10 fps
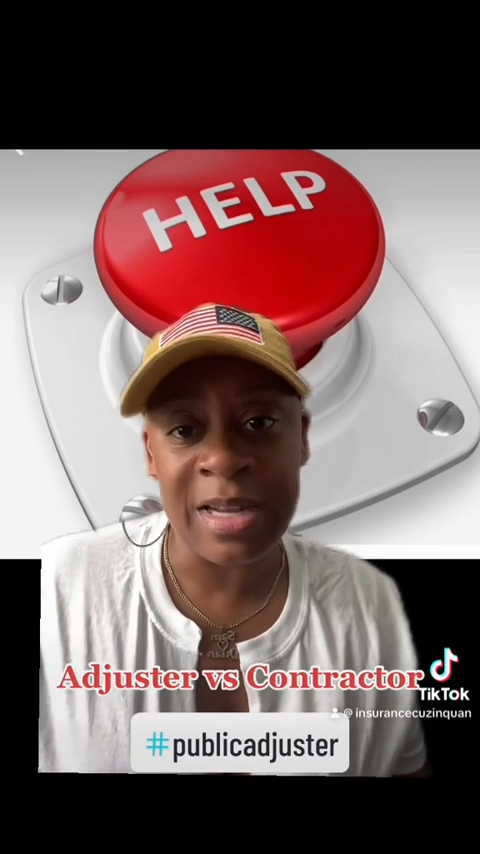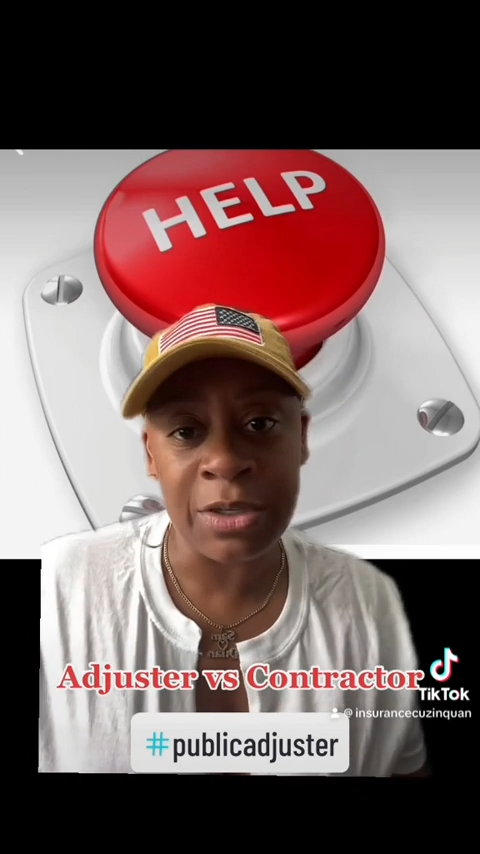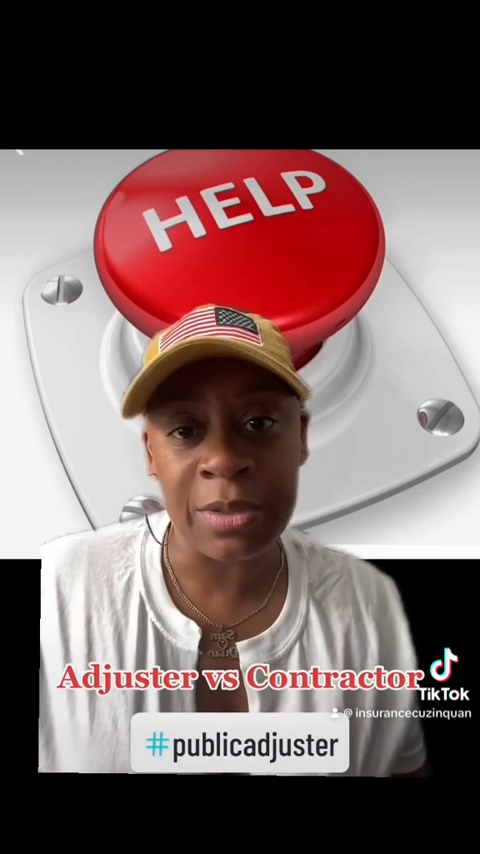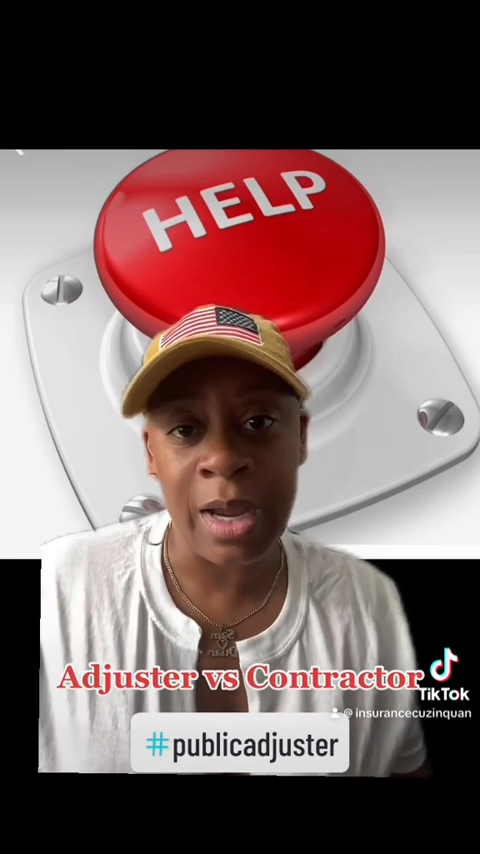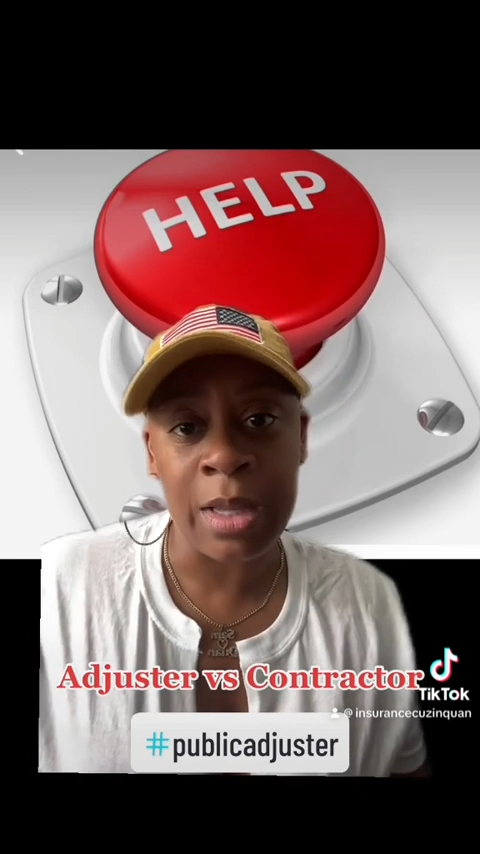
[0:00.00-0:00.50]
at
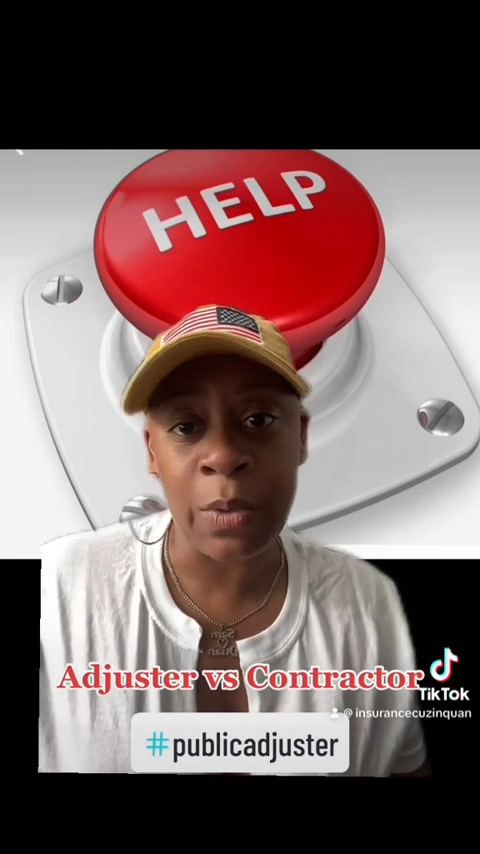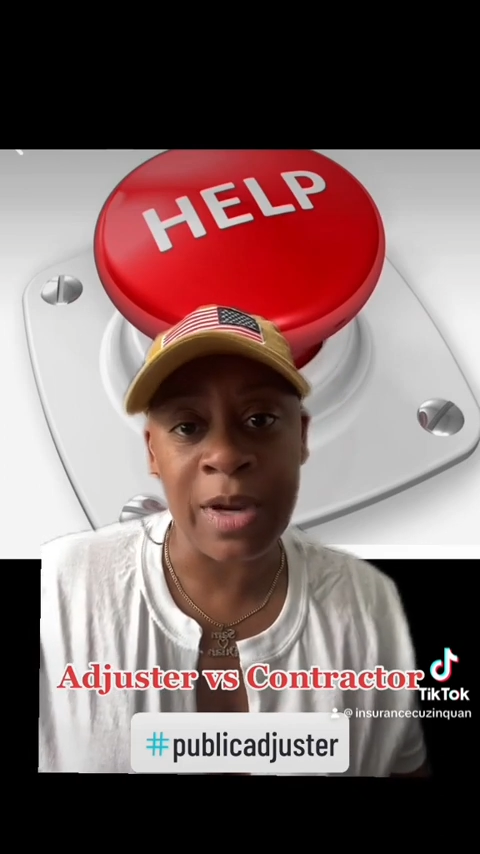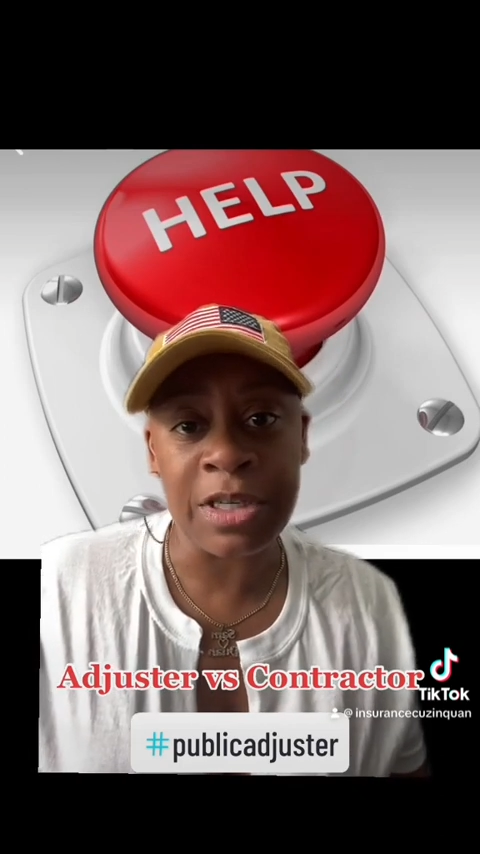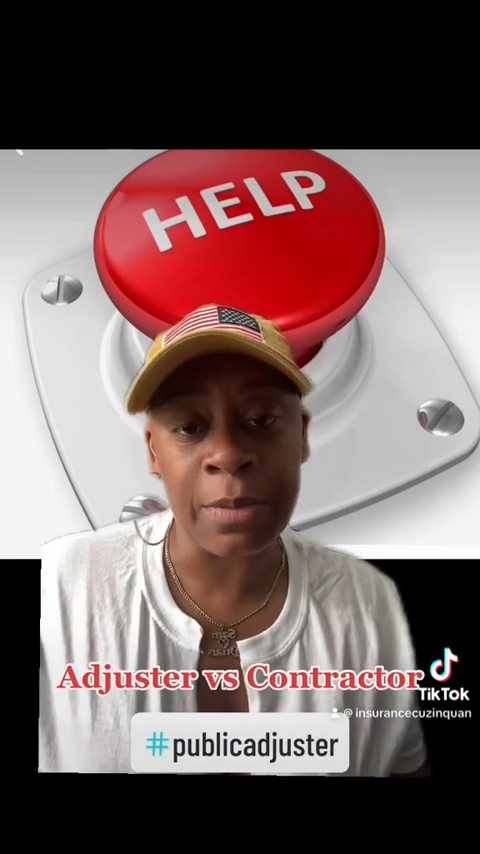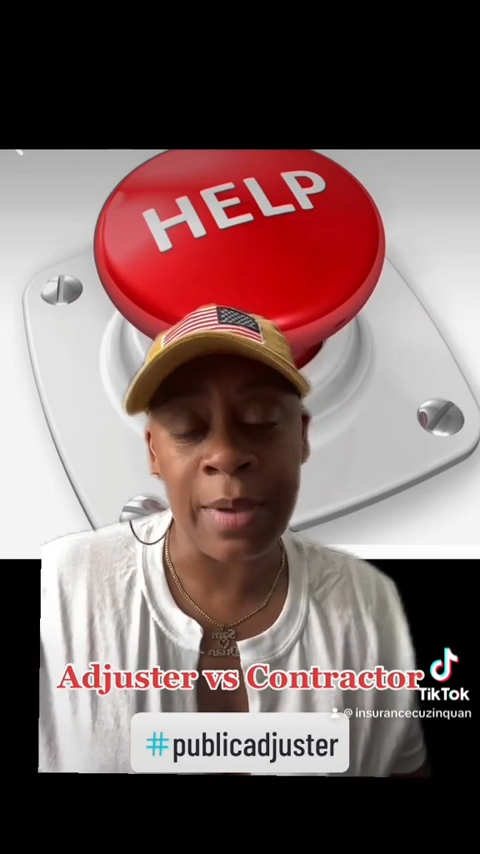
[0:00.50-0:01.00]
your
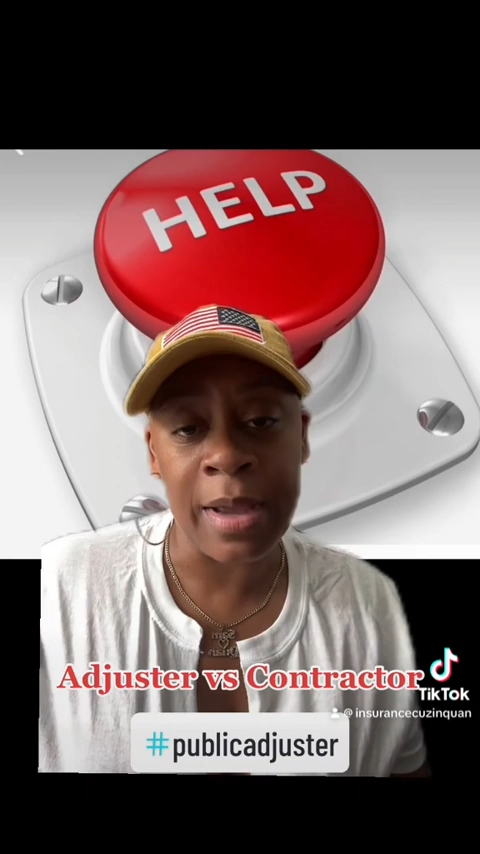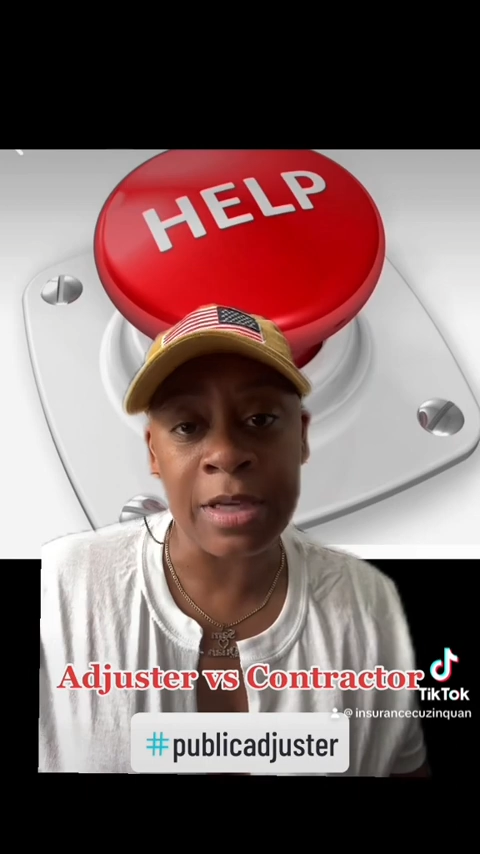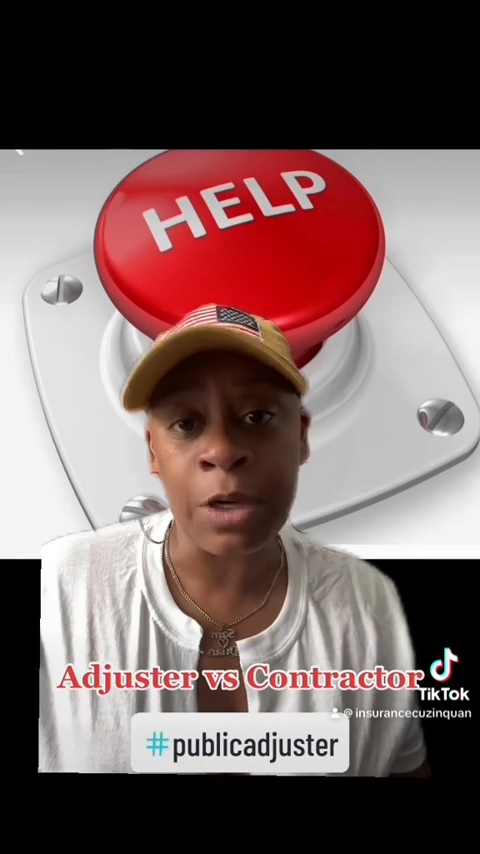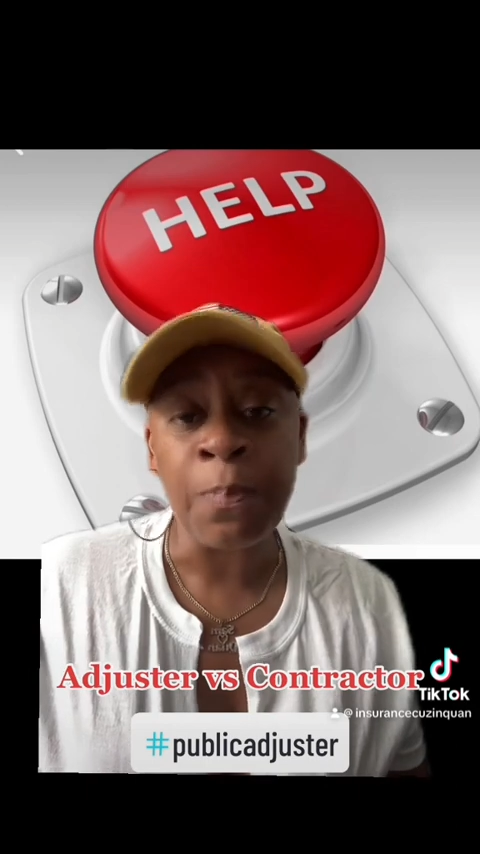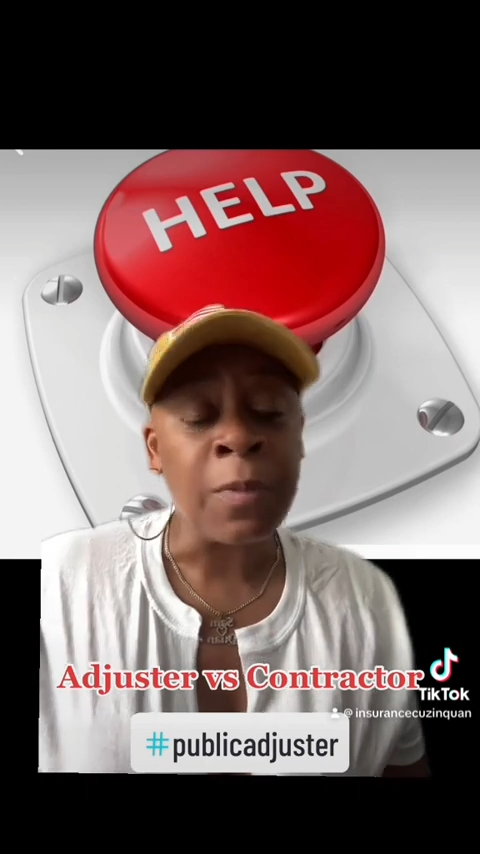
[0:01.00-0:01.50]
declaration page.